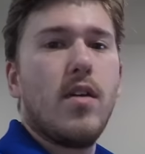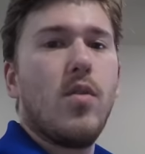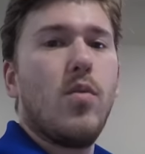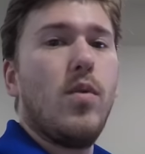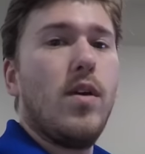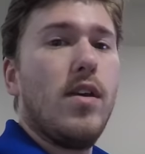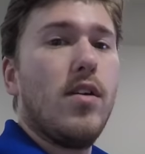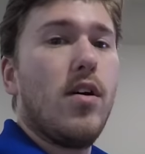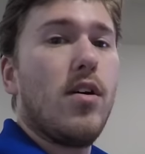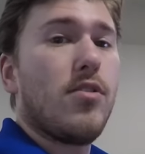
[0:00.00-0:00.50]

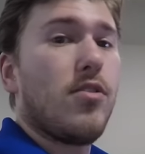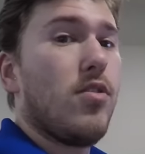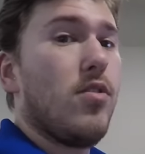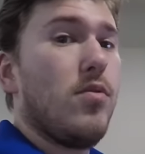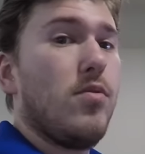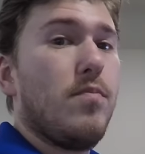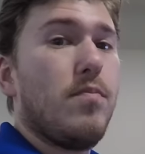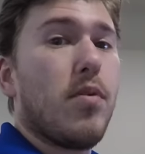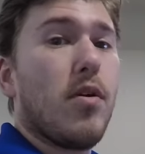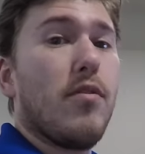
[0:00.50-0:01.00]
we also
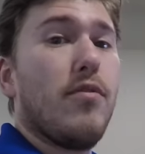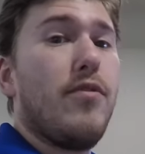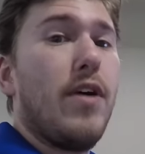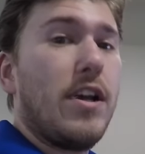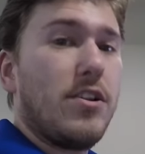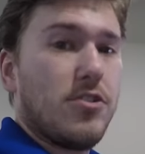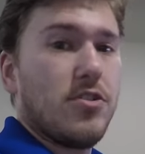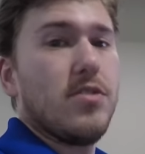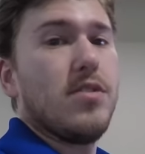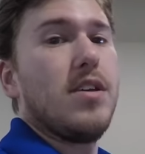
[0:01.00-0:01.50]

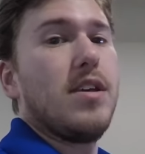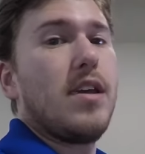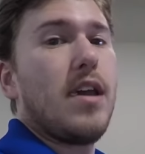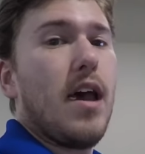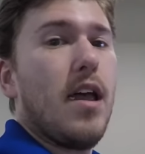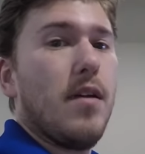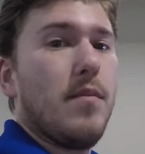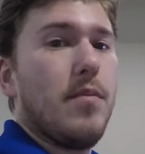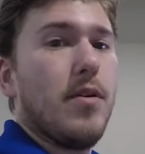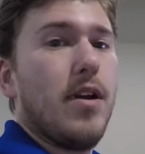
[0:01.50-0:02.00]
professionally
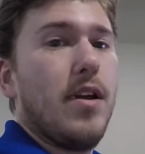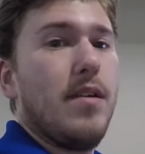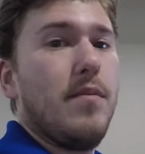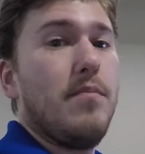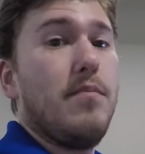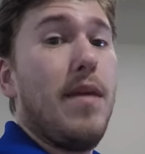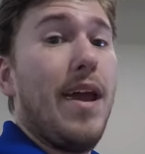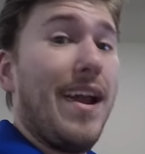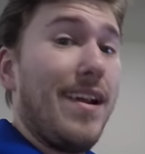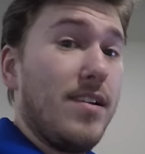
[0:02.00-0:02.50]
calibrate
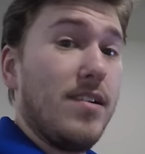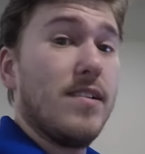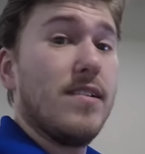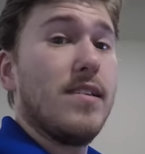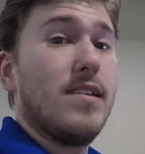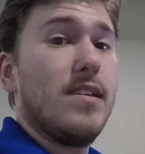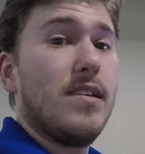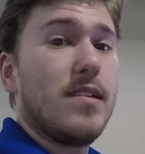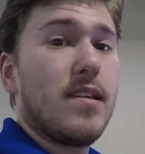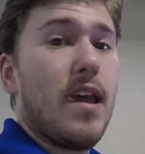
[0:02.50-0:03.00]

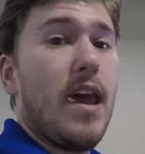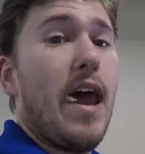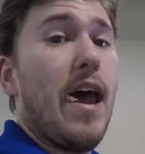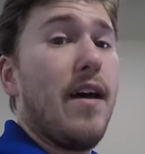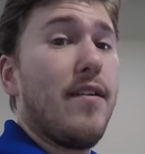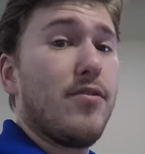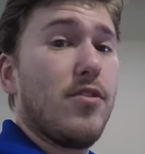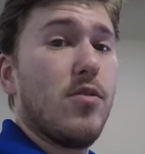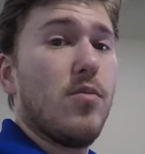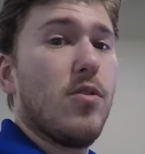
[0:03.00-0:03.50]
manually
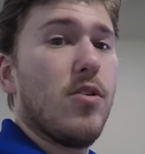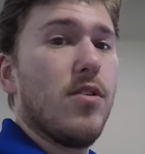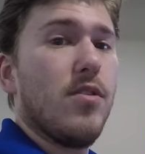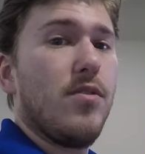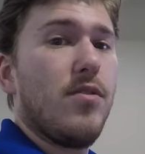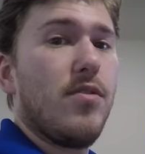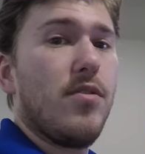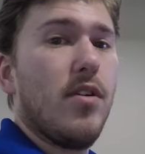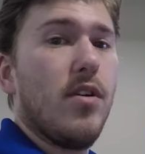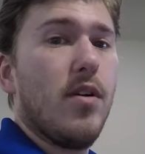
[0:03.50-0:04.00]

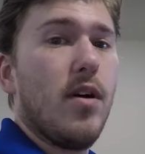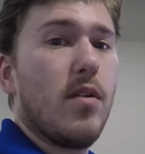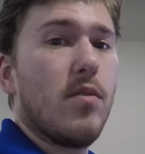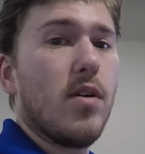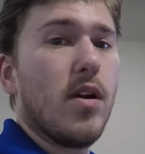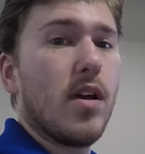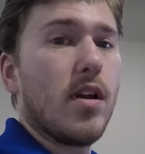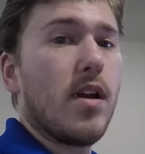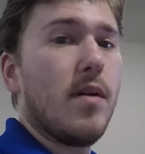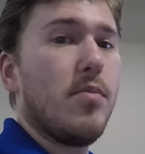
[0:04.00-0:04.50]
afterwards, so I'll
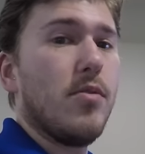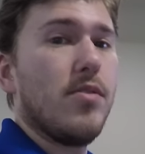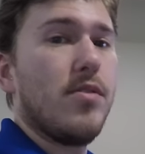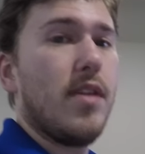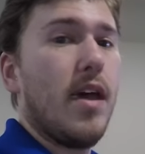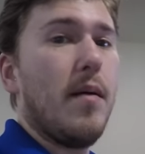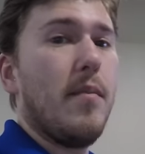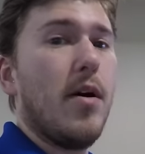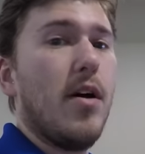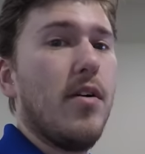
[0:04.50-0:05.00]
run a couple
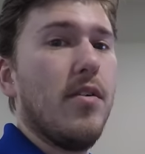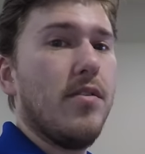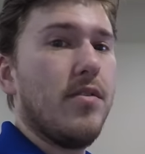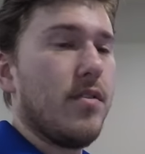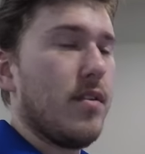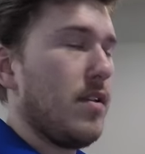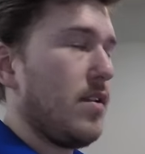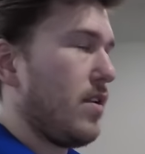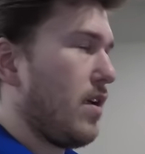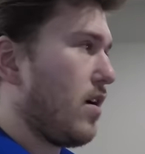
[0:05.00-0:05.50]
demos
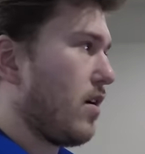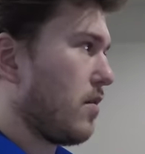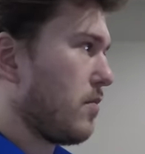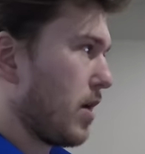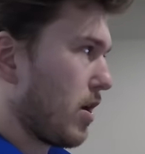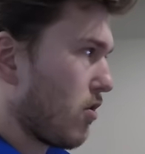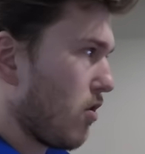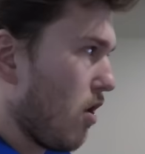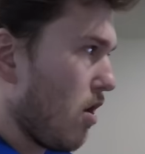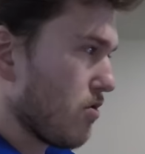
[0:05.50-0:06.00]
and I'll get
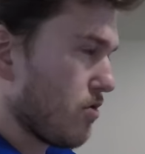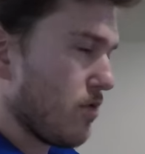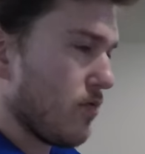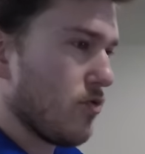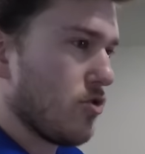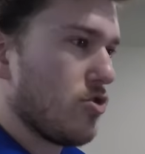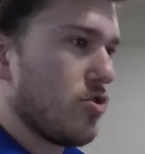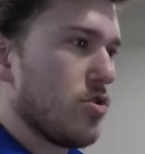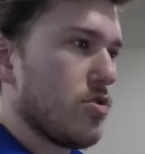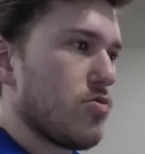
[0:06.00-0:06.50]
my
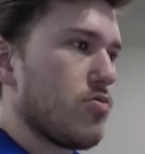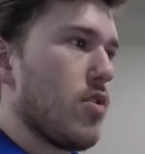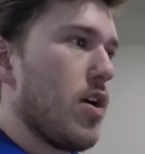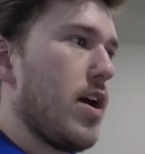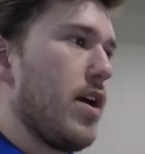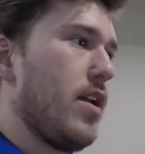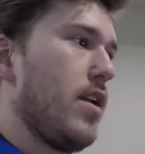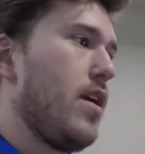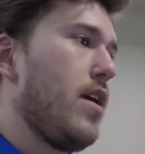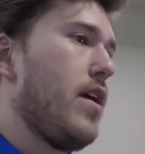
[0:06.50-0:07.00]
crossovers just
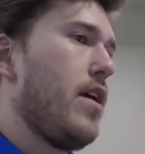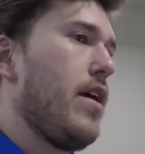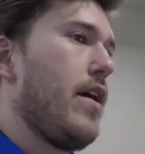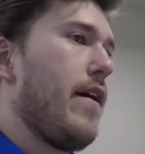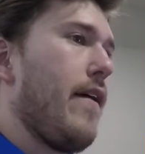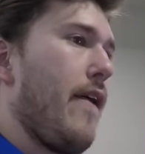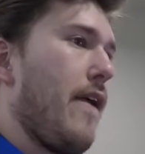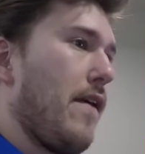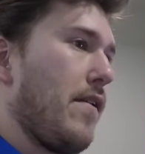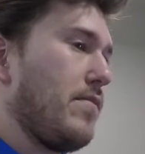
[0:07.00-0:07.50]
right,
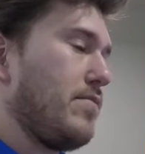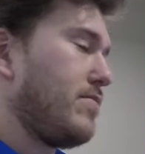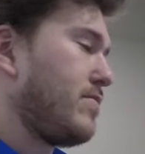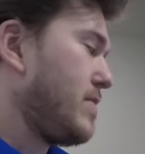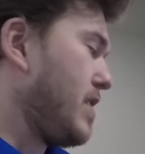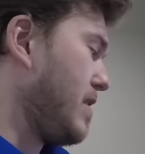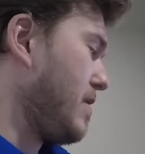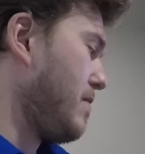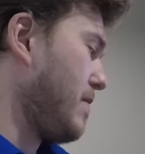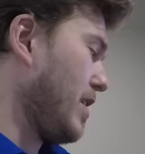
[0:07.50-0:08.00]
um,
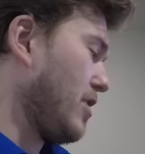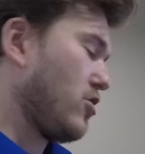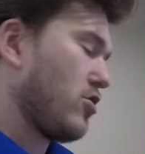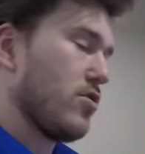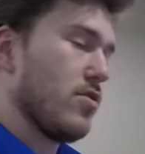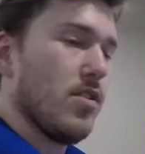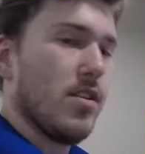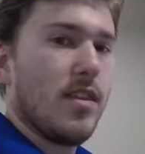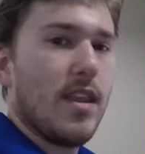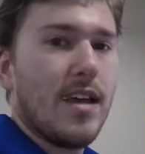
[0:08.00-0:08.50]
and make
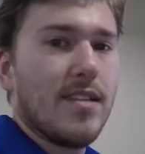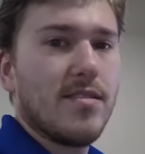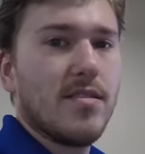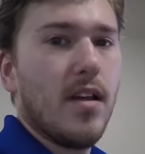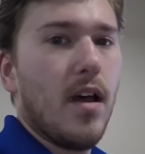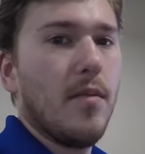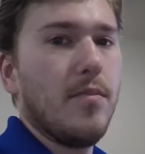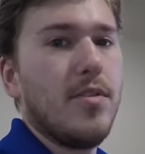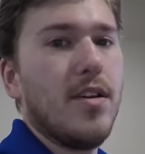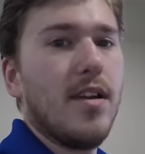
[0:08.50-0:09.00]
sure that that
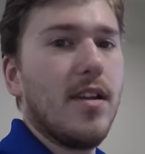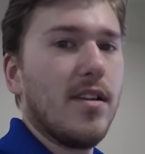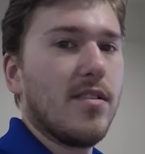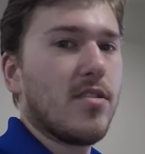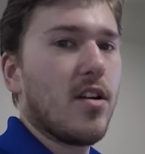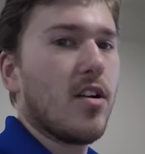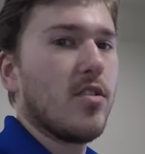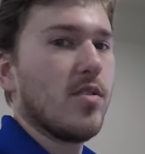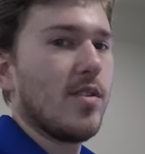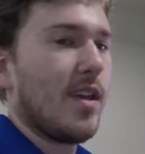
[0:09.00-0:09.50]
sub's hitting as
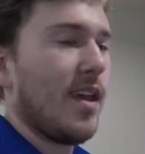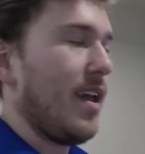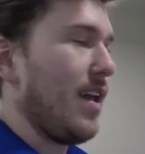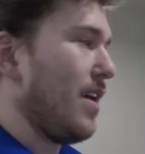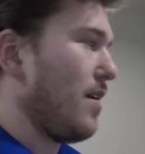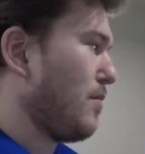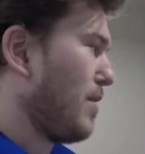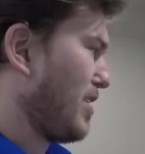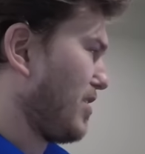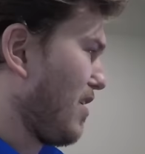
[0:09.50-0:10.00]
hard as it
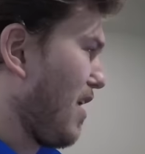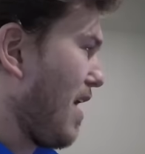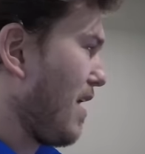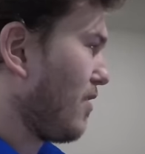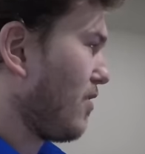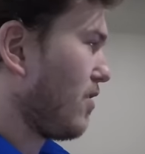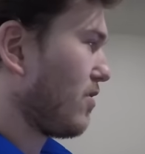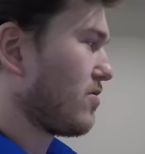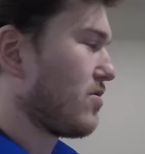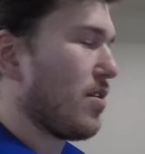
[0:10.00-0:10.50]
can, my
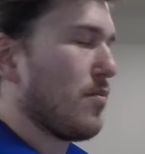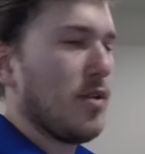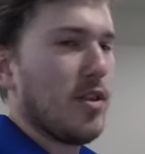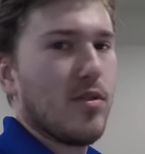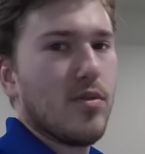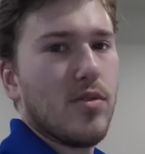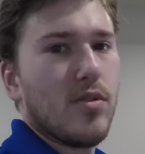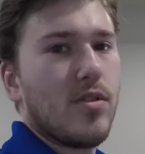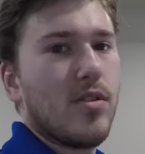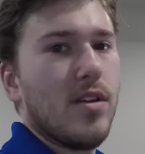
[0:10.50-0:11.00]
dialogue's coming
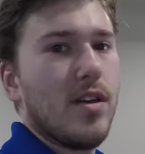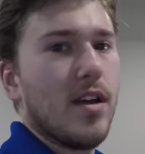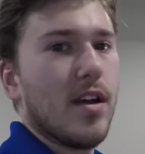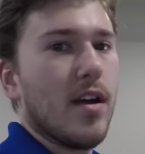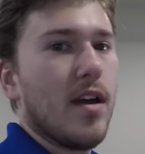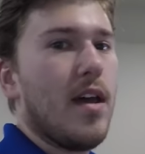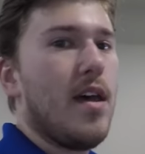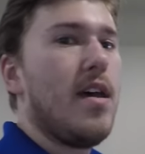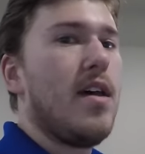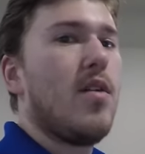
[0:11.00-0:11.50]
through
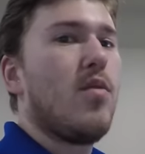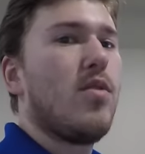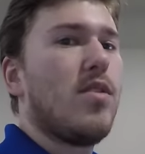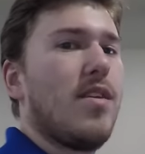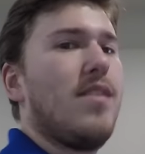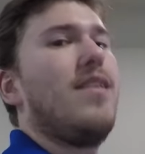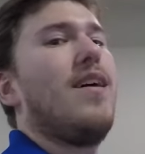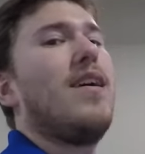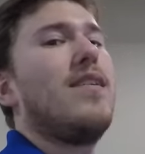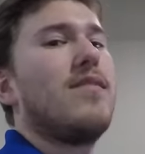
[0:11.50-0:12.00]
clear, with
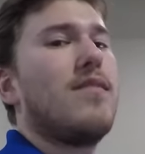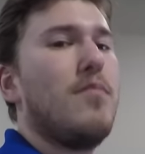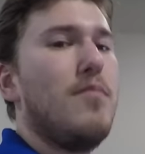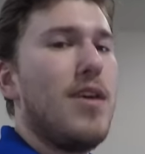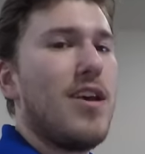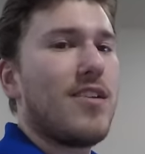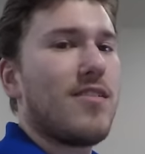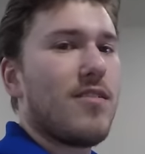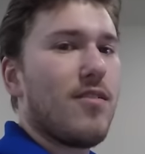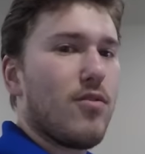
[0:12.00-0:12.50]
a nice
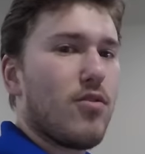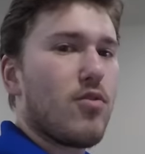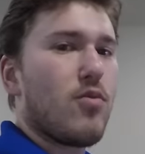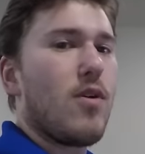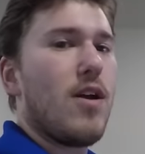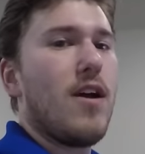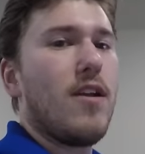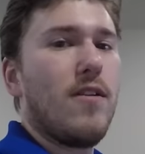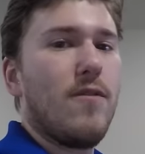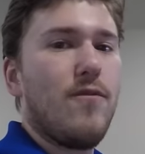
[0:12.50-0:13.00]
mix of
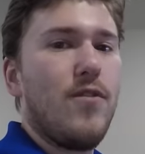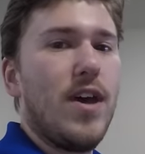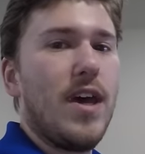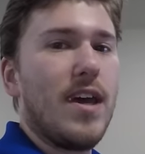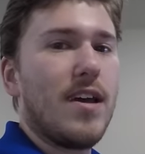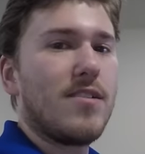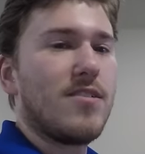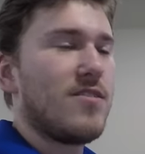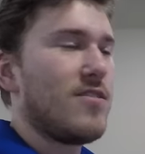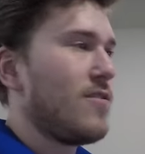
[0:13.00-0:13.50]
surround
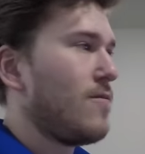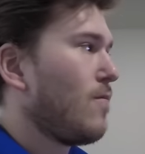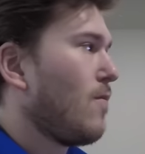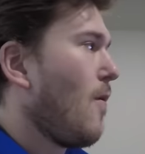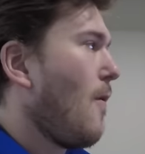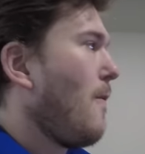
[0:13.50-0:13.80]
effects.